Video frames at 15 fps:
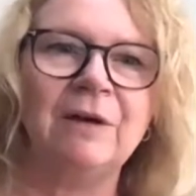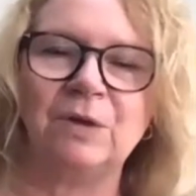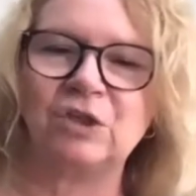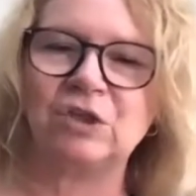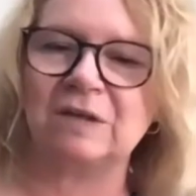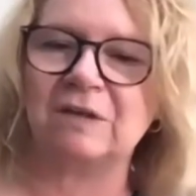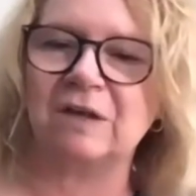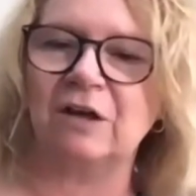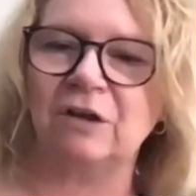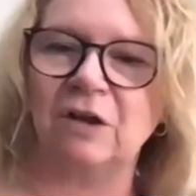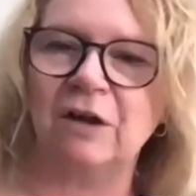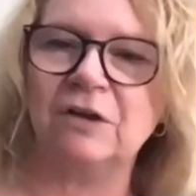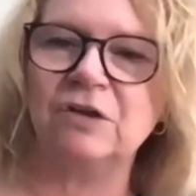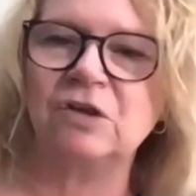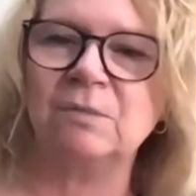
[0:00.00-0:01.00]
which is a
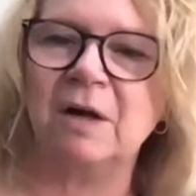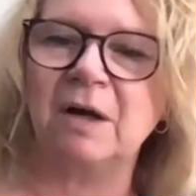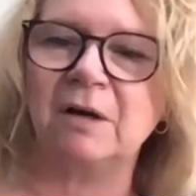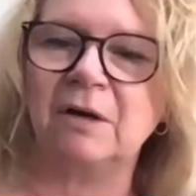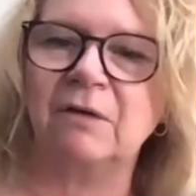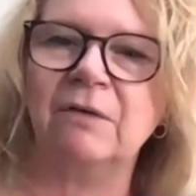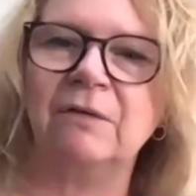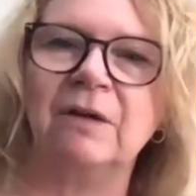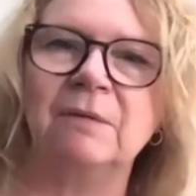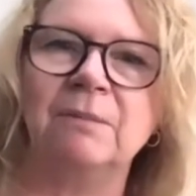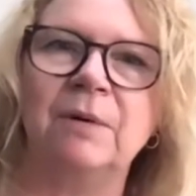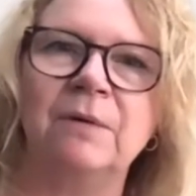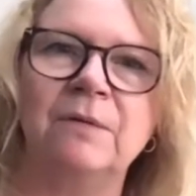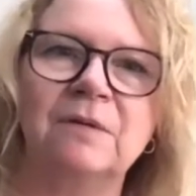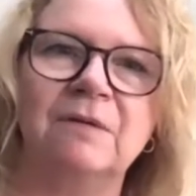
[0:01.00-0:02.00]
larger marker
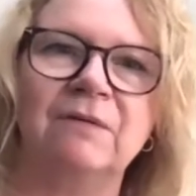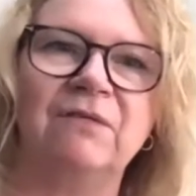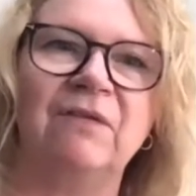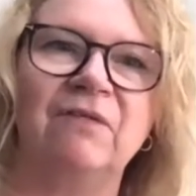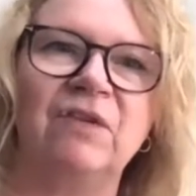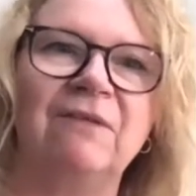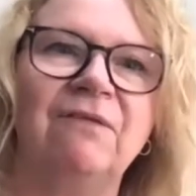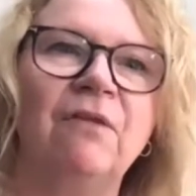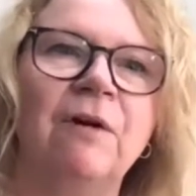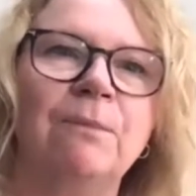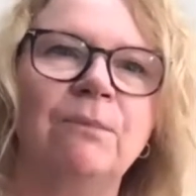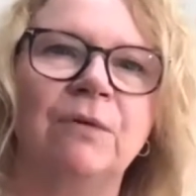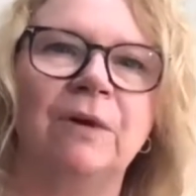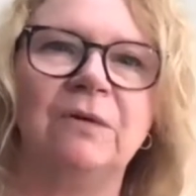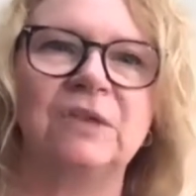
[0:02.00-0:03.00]
composed of
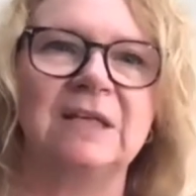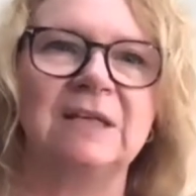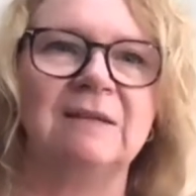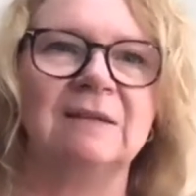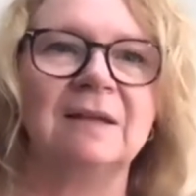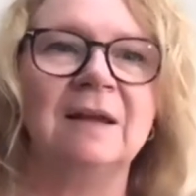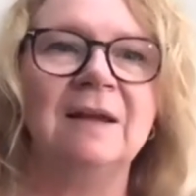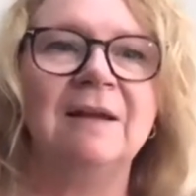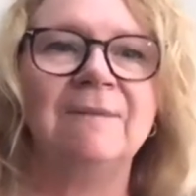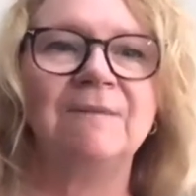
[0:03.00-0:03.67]
54 proteins.